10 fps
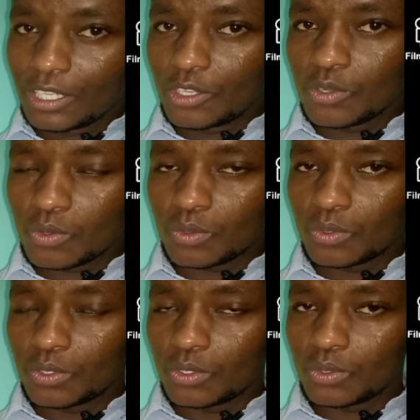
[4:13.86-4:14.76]

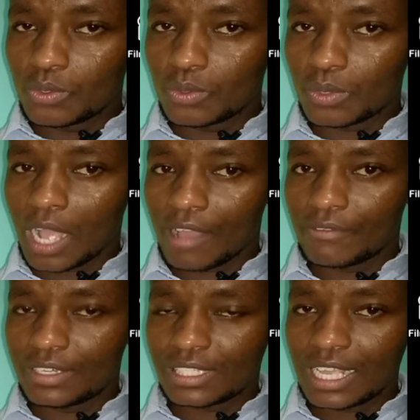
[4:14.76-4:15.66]
you
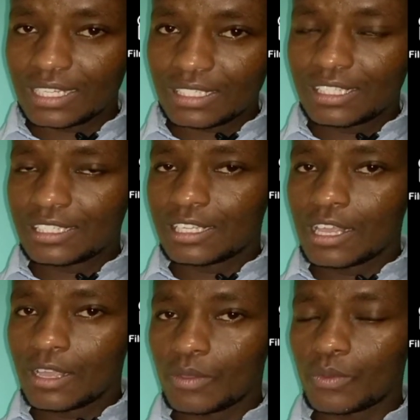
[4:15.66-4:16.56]
have discussed this
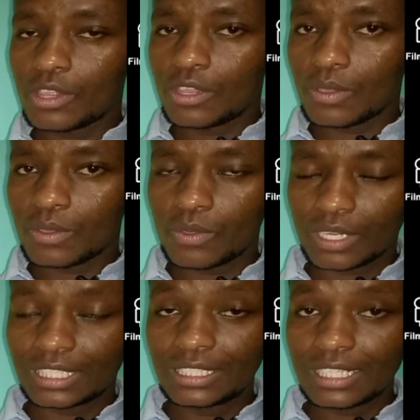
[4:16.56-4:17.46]
with your
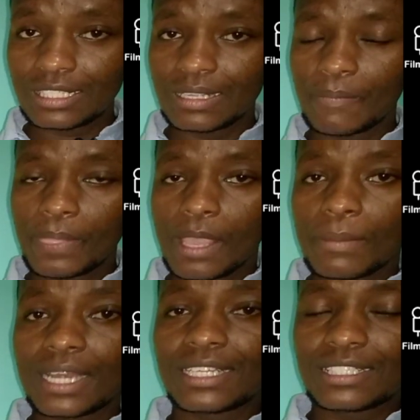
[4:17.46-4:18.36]
teachers,
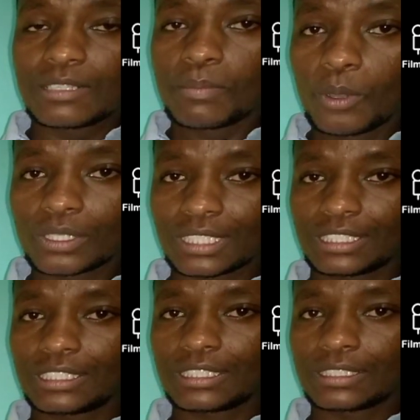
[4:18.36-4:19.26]
but it's
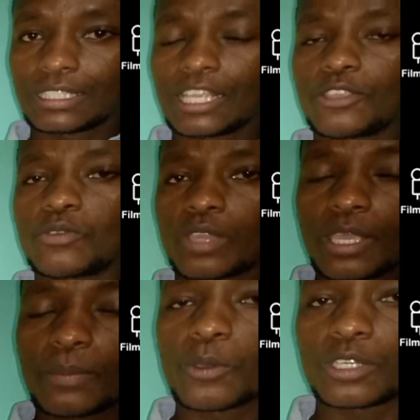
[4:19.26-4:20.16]
important you
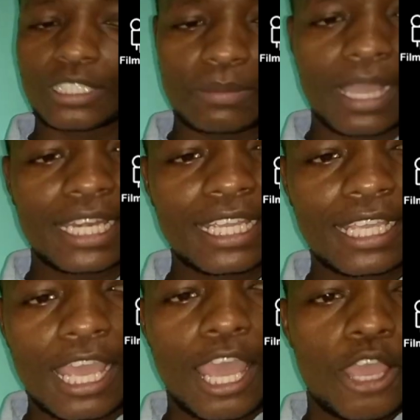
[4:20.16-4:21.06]
keep on reminding
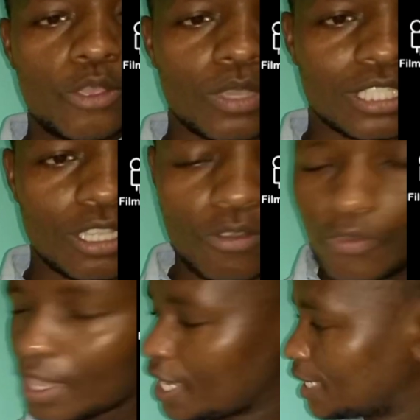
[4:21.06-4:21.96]
yourself.
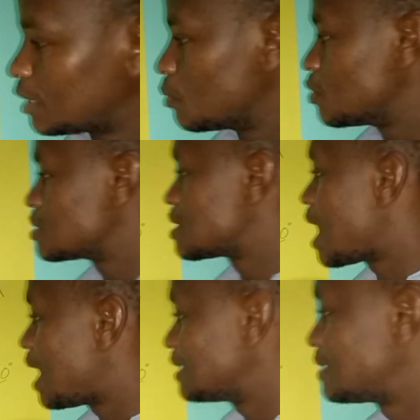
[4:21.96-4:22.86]
It was
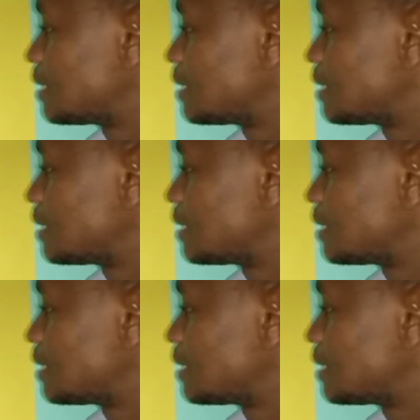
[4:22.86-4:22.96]
at